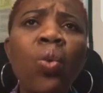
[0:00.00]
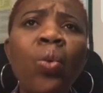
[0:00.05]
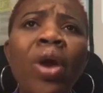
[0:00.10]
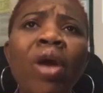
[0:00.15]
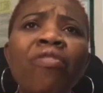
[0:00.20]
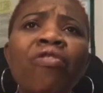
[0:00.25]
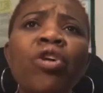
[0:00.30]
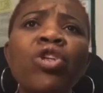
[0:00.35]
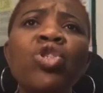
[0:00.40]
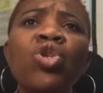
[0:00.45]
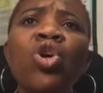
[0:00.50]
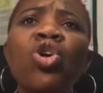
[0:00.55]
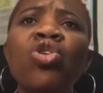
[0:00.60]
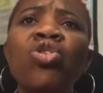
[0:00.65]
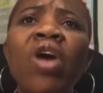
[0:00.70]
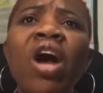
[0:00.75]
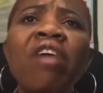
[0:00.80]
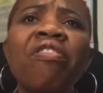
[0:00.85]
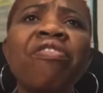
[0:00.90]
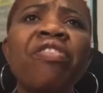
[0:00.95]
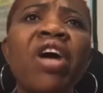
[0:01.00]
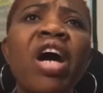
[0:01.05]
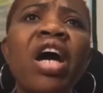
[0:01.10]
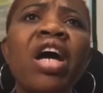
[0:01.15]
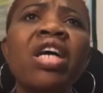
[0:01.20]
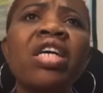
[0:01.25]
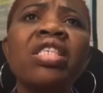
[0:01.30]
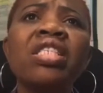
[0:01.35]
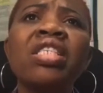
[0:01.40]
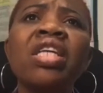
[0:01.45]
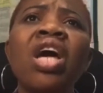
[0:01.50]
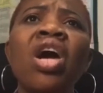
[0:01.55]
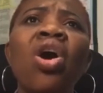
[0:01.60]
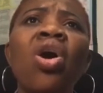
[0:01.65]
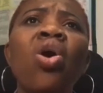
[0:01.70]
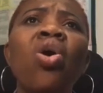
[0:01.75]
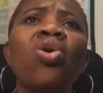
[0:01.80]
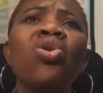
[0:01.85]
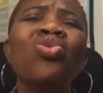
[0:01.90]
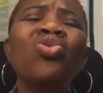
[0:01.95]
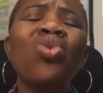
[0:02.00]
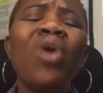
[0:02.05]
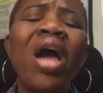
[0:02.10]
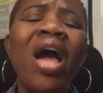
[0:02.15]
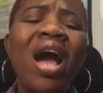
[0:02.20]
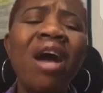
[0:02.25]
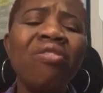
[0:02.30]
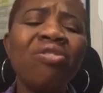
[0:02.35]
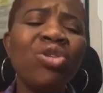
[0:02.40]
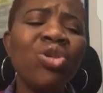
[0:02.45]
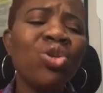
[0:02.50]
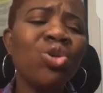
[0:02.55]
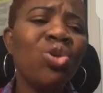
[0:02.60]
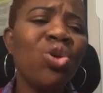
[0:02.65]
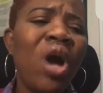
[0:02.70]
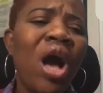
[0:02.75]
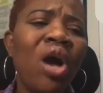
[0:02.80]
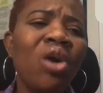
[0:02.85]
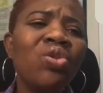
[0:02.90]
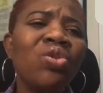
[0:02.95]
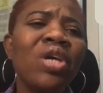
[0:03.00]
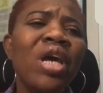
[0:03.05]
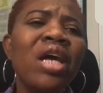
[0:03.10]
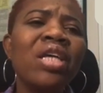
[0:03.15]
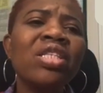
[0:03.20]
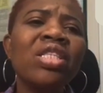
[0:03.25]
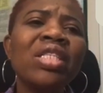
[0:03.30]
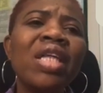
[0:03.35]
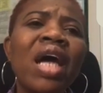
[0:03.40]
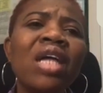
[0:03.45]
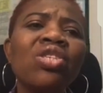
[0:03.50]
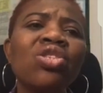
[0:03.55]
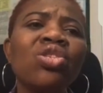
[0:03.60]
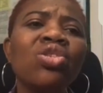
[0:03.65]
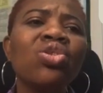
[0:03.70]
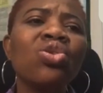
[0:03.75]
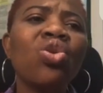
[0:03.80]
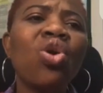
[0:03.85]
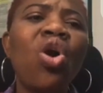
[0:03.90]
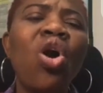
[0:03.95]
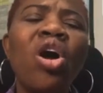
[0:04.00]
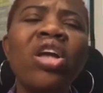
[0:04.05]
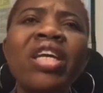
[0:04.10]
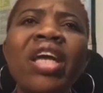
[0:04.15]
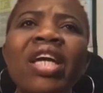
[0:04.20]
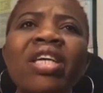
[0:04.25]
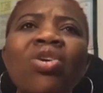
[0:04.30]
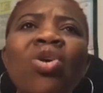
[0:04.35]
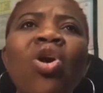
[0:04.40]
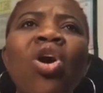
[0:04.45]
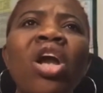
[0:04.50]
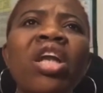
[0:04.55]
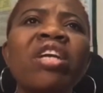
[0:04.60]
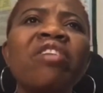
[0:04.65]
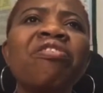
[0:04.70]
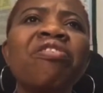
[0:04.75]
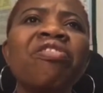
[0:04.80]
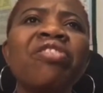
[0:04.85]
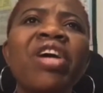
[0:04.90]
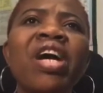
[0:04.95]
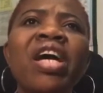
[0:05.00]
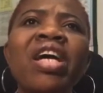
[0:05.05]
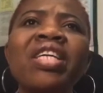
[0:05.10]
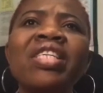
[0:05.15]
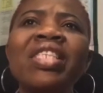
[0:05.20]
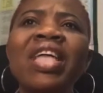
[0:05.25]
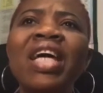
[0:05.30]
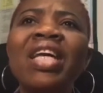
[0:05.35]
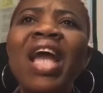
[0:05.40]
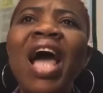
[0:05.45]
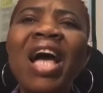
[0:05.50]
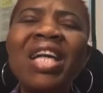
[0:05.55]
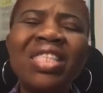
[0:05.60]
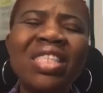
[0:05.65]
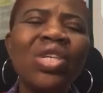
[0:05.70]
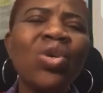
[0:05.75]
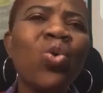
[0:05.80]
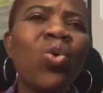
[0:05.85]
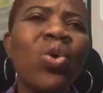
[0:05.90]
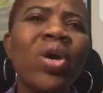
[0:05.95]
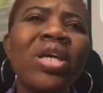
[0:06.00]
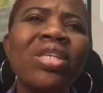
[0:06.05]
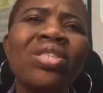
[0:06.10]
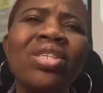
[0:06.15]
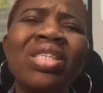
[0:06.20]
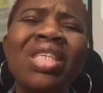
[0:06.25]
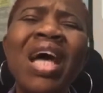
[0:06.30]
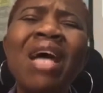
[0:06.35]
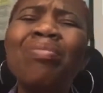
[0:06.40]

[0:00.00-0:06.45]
photographers, or do I have to go out there and start calling friends and asking questions?